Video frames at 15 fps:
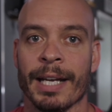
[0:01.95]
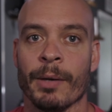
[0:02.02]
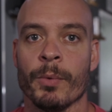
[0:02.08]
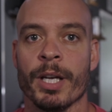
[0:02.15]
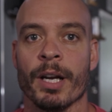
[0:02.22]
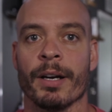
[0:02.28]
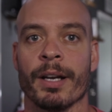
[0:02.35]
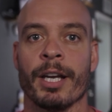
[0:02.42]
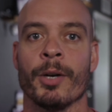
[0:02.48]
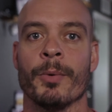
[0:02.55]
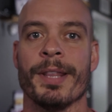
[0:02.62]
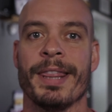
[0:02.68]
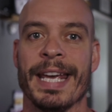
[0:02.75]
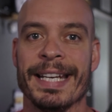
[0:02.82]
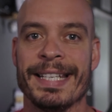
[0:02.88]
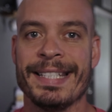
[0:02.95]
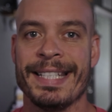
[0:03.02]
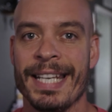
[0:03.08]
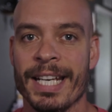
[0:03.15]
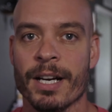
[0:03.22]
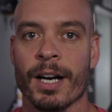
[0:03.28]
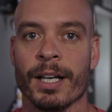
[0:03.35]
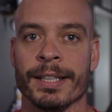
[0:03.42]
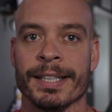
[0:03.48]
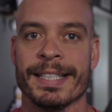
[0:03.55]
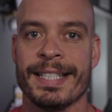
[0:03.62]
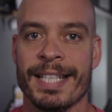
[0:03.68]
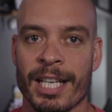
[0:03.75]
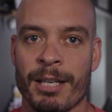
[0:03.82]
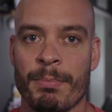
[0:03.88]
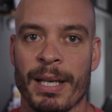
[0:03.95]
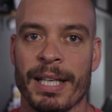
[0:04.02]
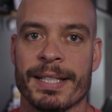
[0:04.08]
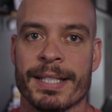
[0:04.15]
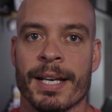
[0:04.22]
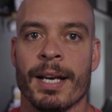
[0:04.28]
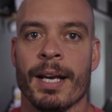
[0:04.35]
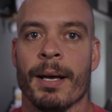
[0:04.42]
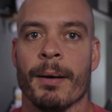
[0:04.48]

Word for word: and we are here with a Teegarden tidbit,